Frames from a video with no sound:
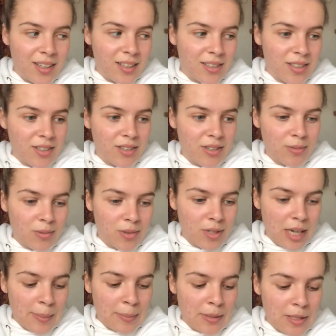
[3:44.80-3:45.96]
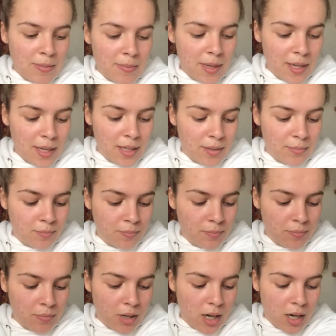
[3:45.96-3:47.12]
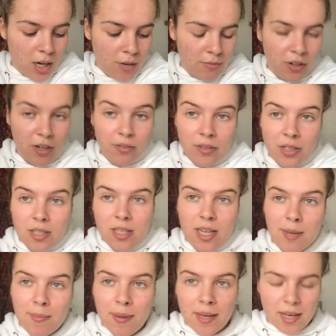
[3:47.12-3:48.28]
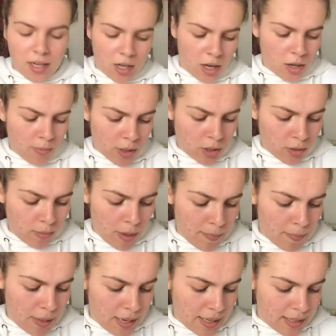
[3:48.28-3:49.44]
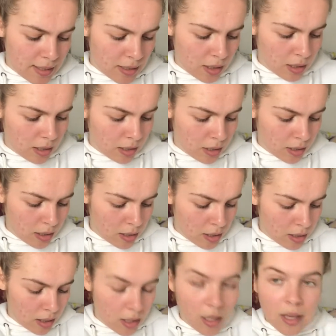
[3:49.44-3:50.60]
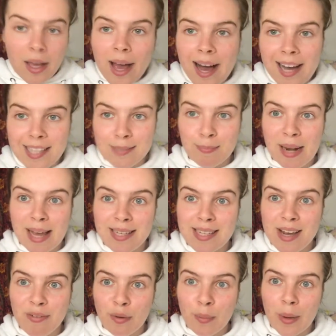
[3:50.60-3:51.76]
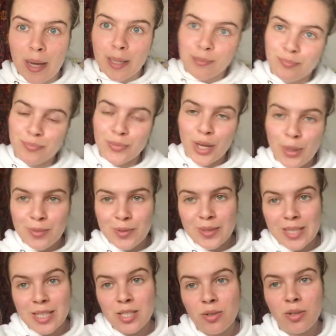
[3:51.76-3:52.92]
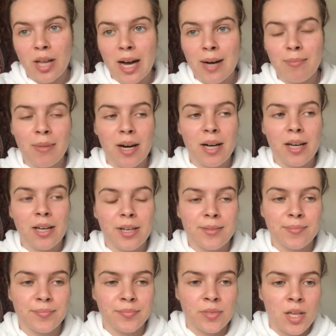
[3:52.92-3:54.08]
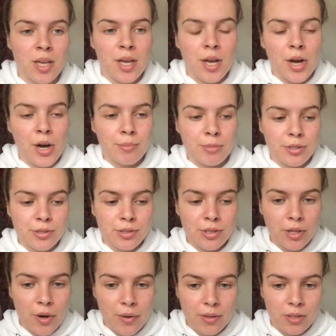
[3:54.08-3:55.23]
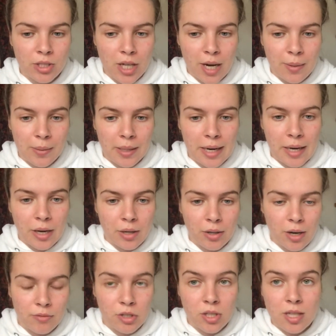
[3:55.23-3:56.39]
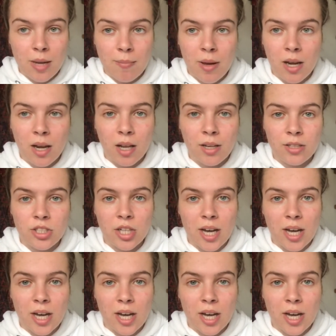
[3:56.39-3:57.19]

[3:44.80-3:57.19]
I don't know what's happened to me, but I'm very, very sleepy and oh my God, my blister has bled everywhere. So I need to sort that, but I'm just gonna go in the shower now. I've just had my lunch.